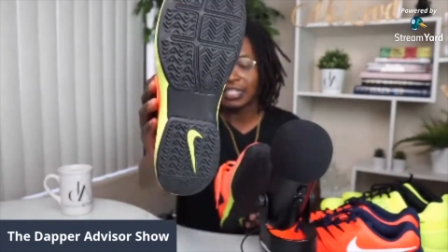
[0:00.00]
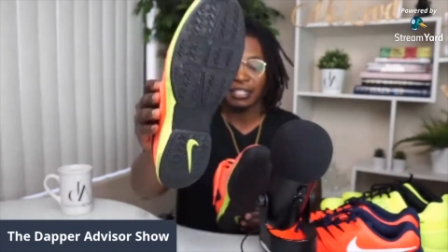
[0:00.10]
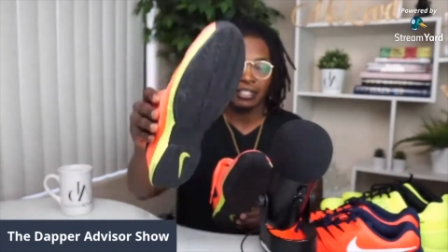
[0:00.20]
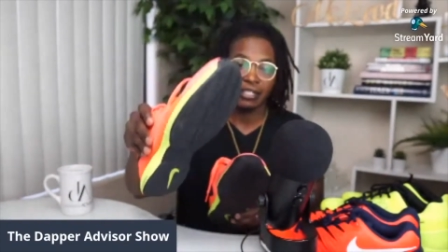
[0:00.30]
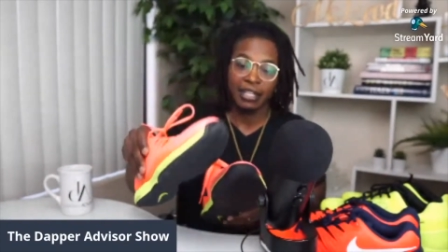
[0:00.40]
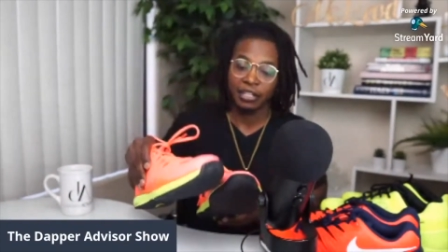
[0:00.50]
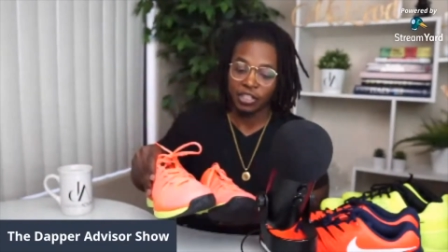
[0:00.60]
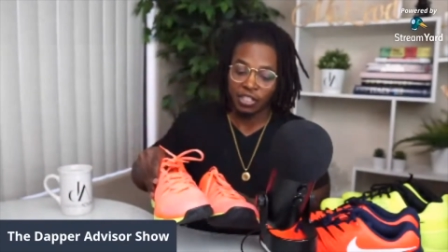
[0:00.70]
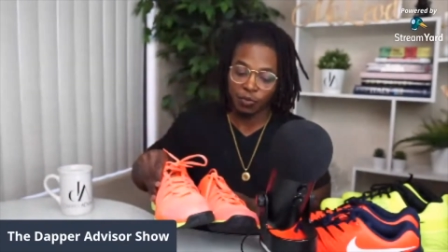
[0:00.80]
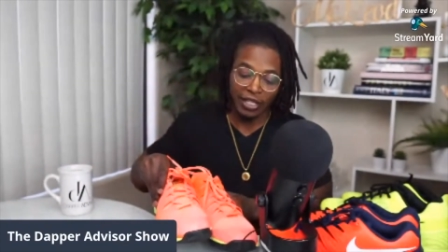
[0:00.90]
because they're
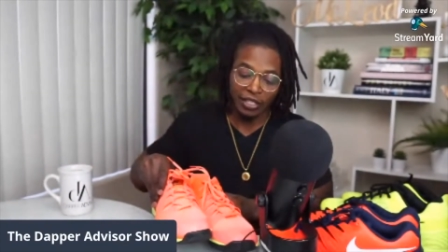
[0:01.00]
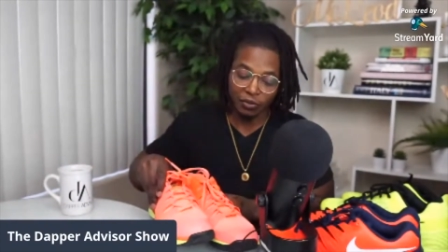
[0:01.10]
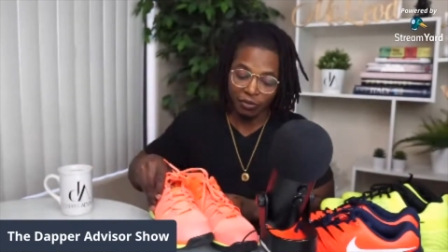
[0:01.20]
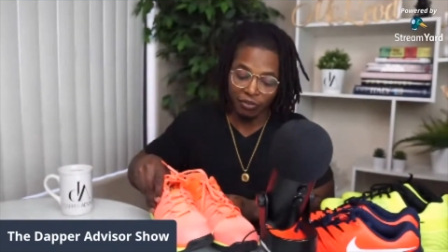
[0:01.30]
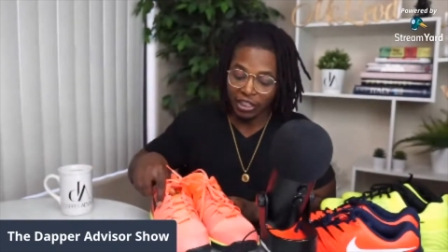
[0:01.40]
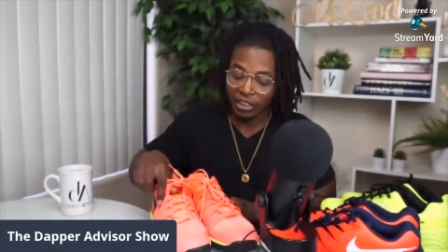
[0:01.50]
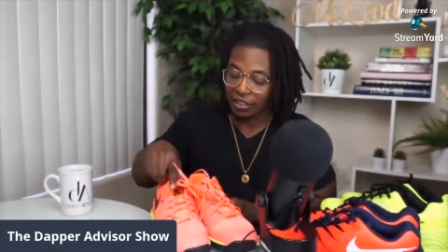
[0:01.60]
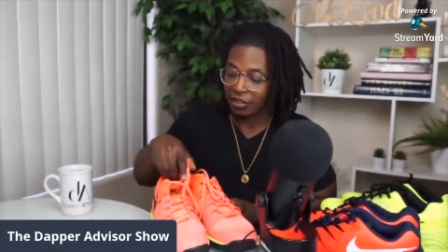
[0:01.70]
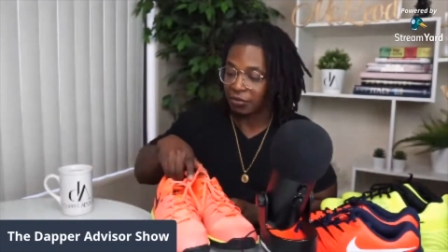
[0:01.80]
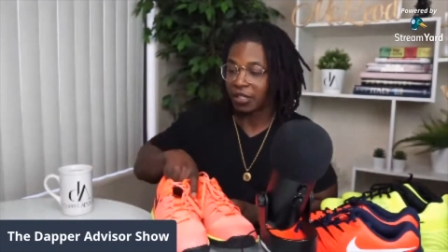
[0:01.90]
just way too fresh
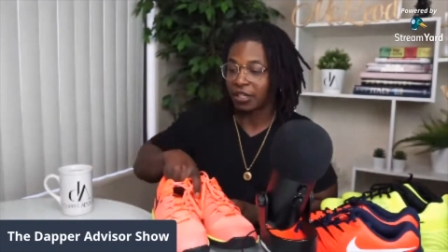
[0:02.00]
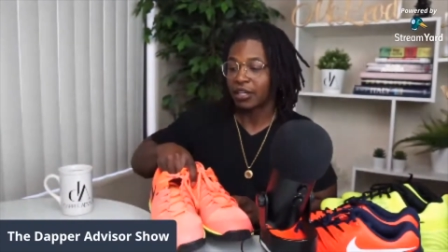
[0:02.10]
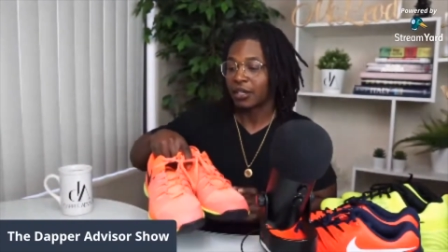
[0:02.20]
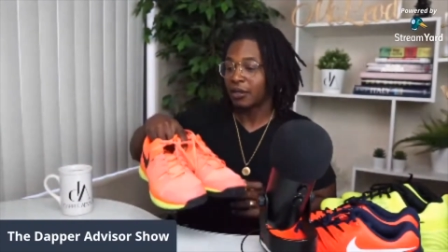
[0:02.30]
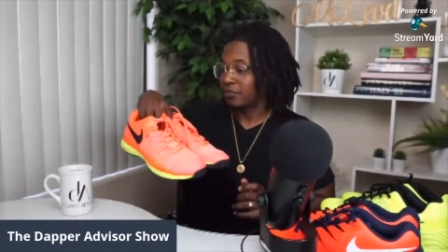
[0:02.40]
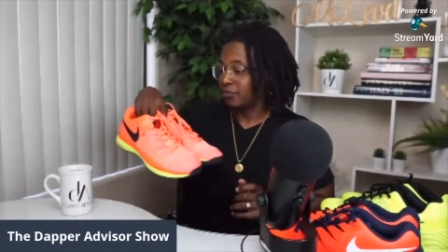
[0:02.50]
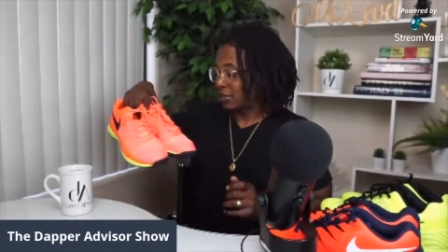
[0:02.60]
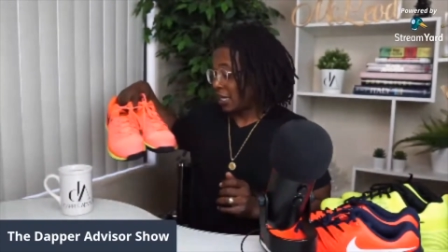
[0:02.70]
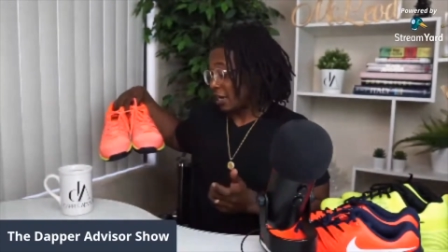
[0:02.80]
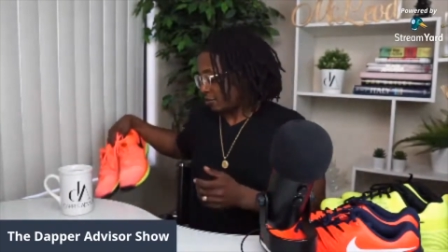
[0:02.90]
to be ten